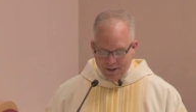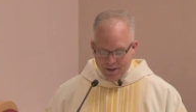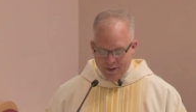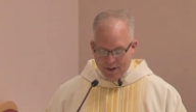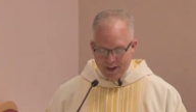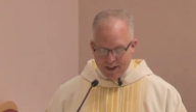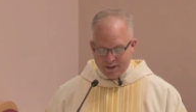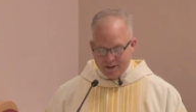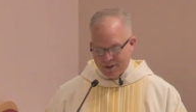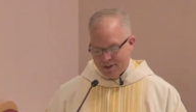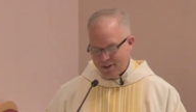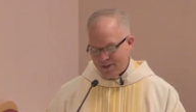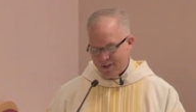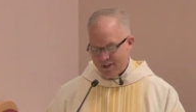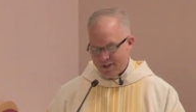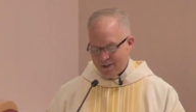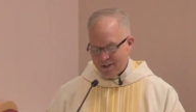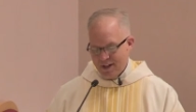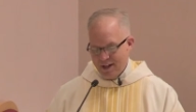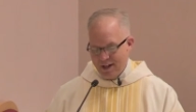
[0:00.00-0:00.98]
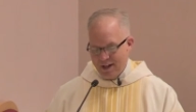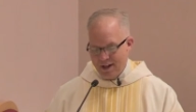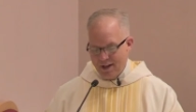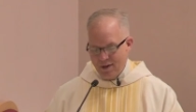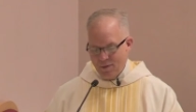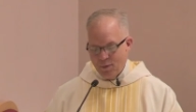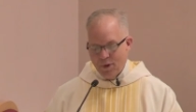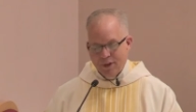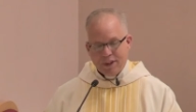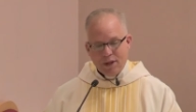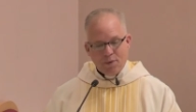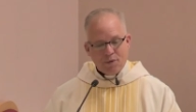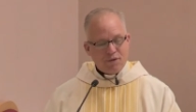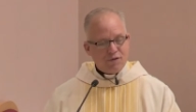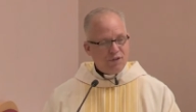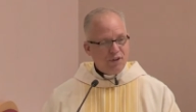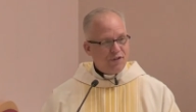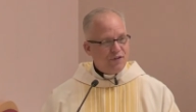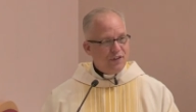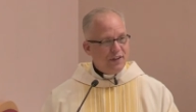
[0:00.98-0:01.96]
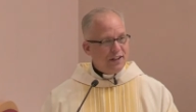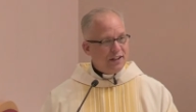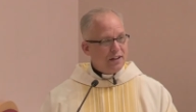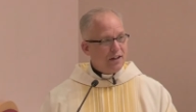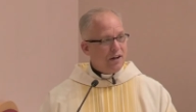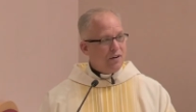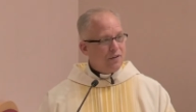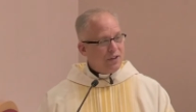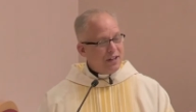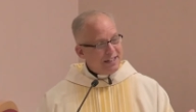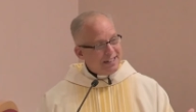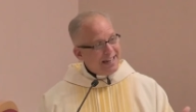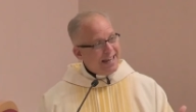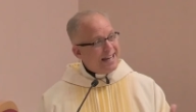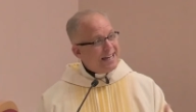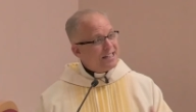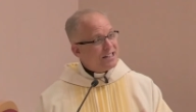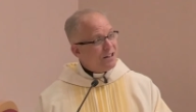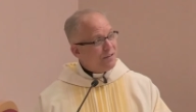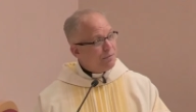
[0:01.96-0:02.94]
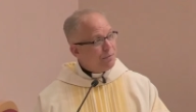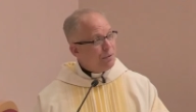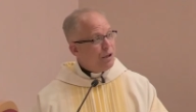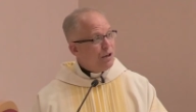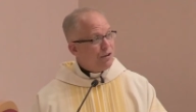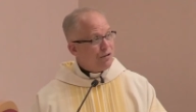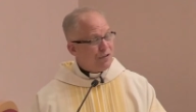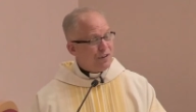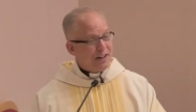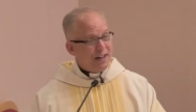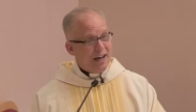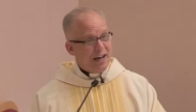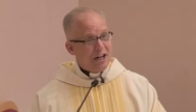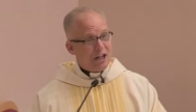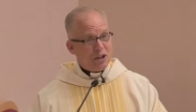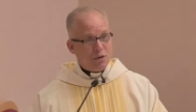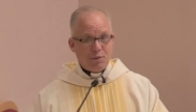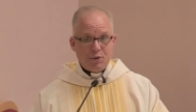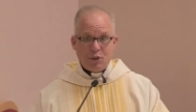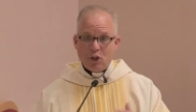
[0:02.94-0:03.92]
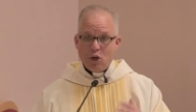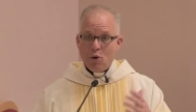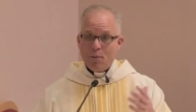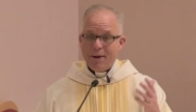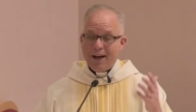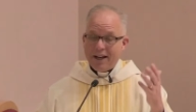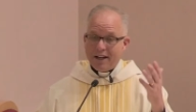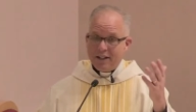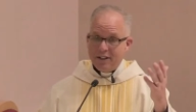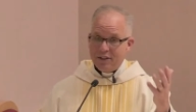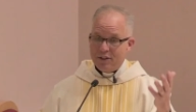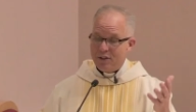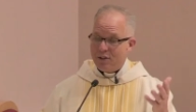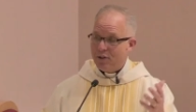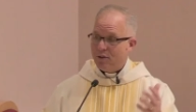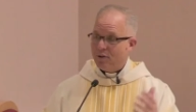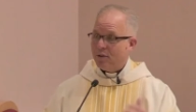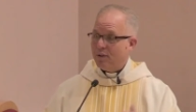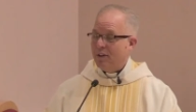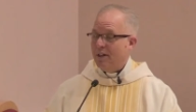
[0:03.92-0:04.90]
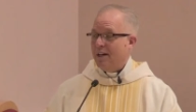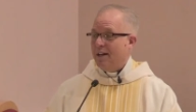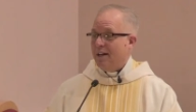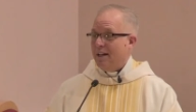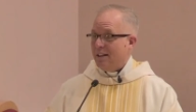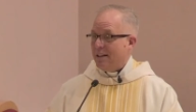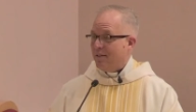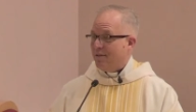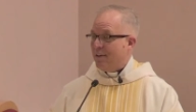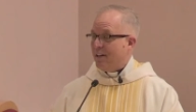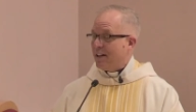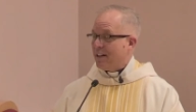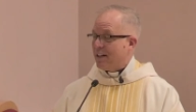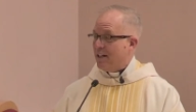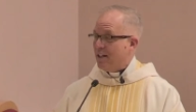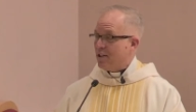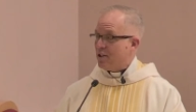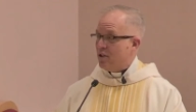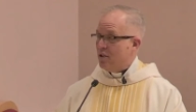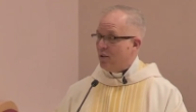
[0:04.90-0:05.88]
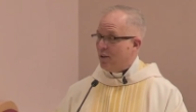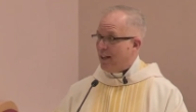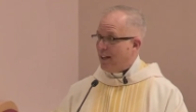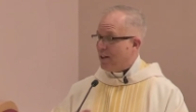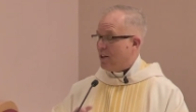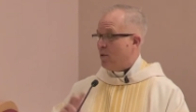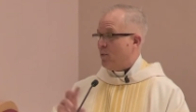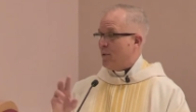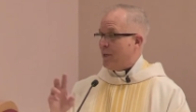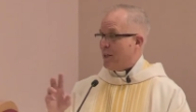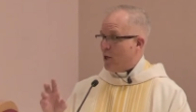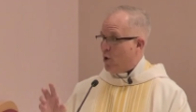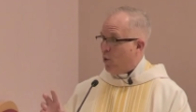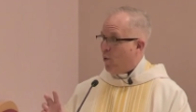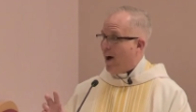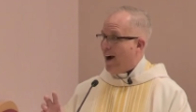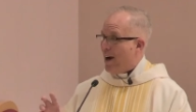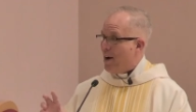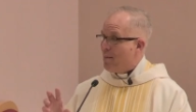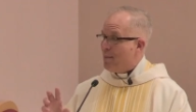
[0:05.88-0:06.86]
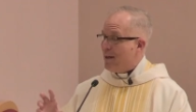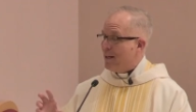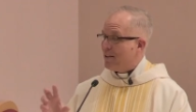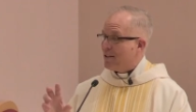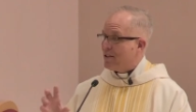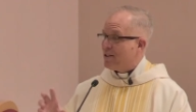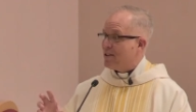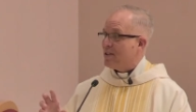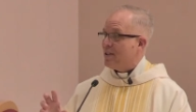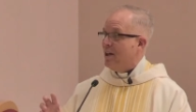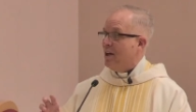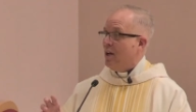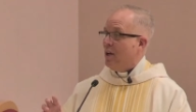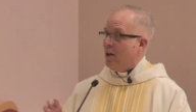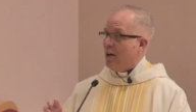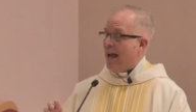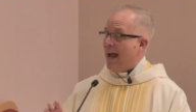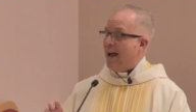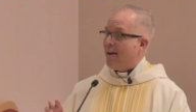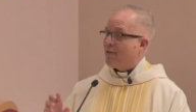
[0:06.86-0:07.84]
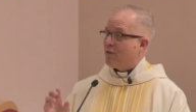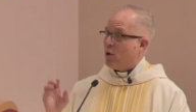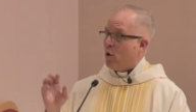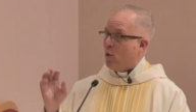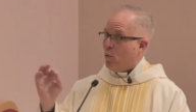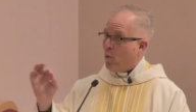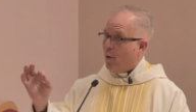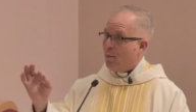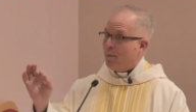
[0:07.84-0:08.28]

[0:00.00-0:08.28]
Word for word: this, uh, what they were fulfilling are the days of purification. When you go back into Leviticus, you get the requirements after a